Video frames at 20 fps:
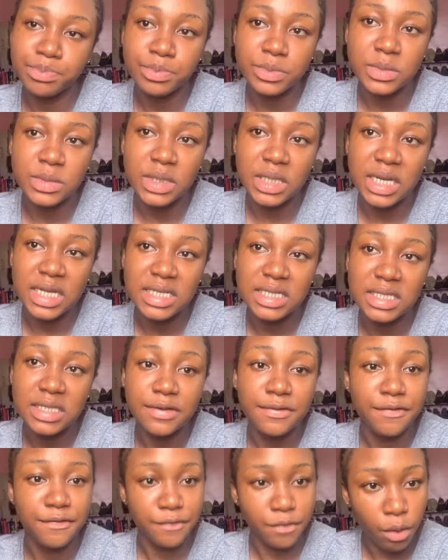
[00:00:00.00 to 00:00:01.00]
let's say
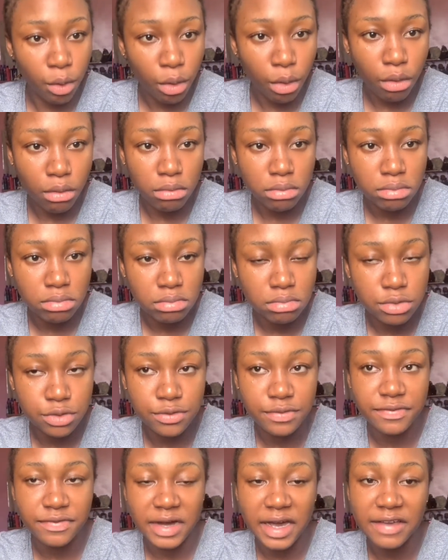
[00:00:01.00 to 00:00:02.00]
4 to
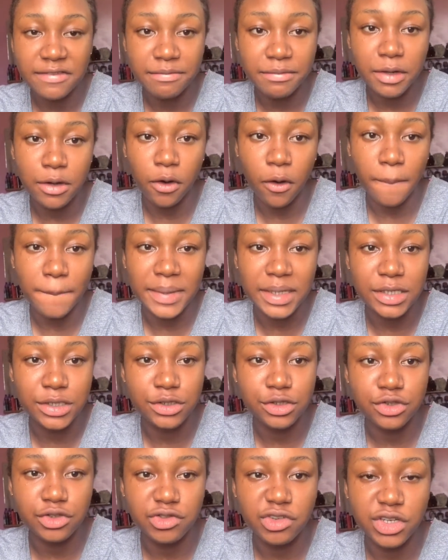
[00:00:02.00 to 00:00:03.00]
5 makeup in a
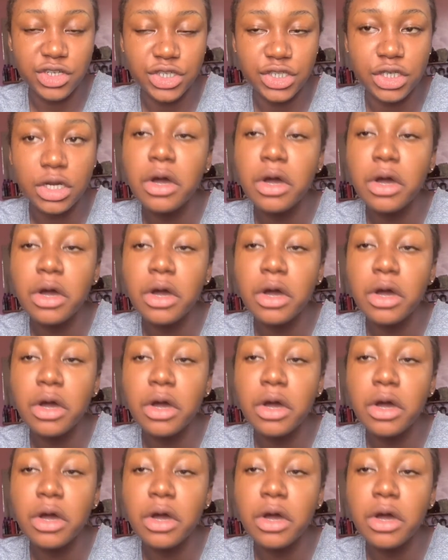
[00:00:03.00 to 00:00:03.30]
stretch.